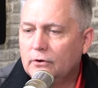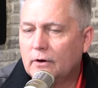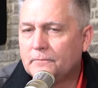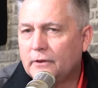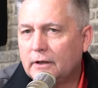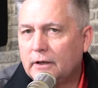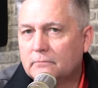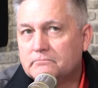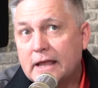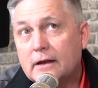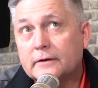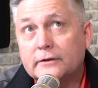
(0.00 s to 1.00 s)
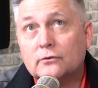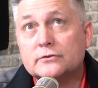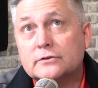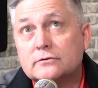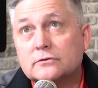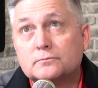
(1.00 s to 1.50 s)
I'm thinking,
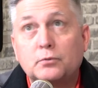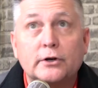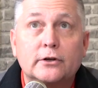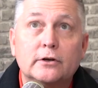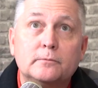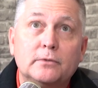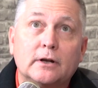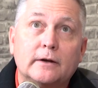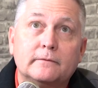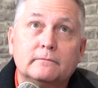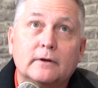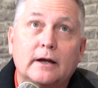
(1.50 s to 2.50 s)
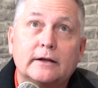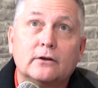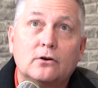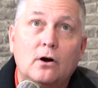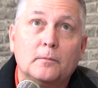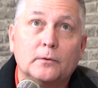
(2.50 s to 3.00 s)
this is pretty good, but I could
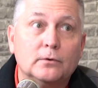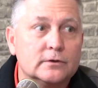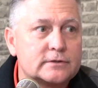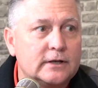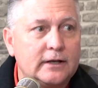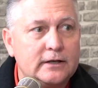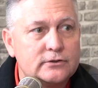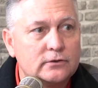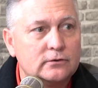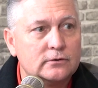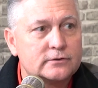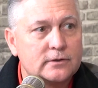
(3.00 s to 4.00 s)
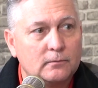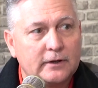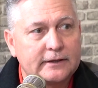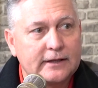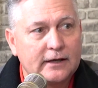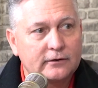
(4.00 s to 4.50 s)
call my real estate agent or something
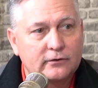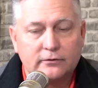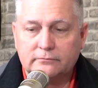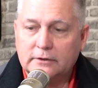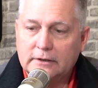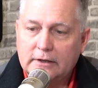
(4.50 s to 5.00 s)
like that. Could